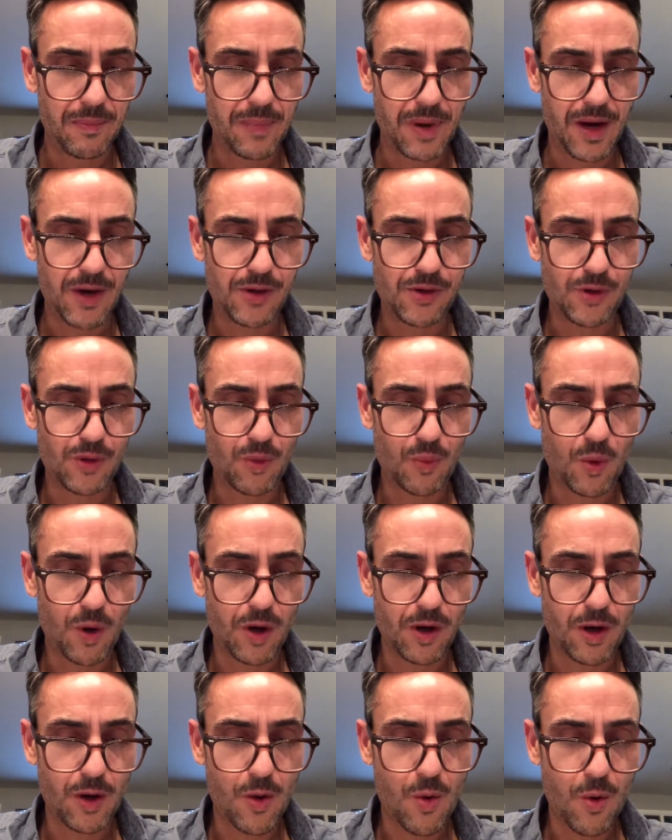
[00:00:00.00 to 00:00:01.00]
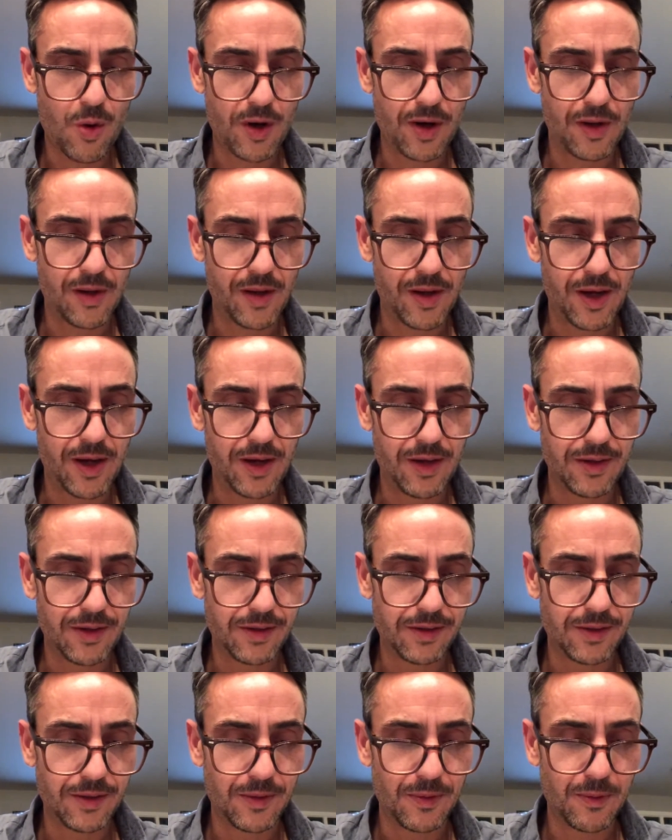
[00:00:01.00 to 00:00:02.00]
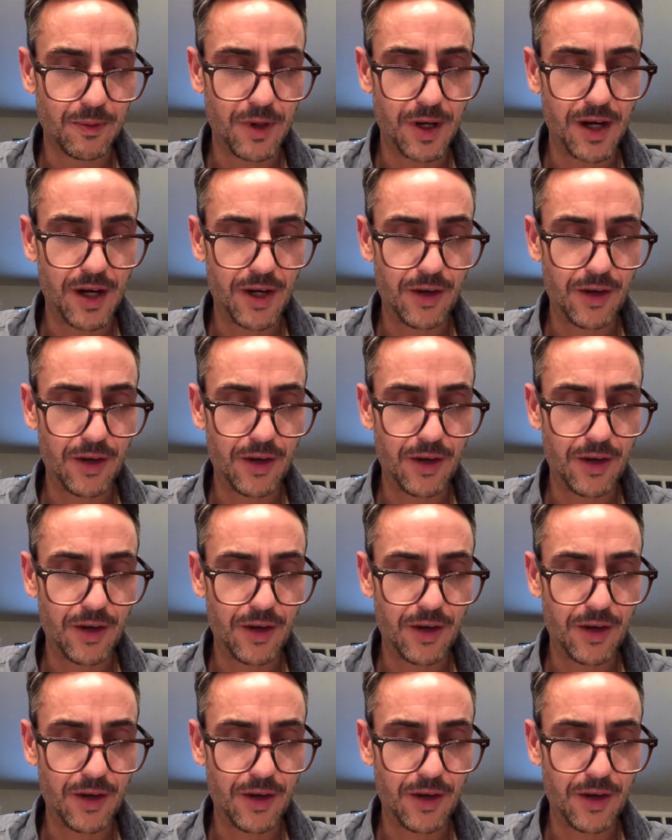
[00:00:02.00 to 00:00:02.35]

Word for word: Pace your work accordingly read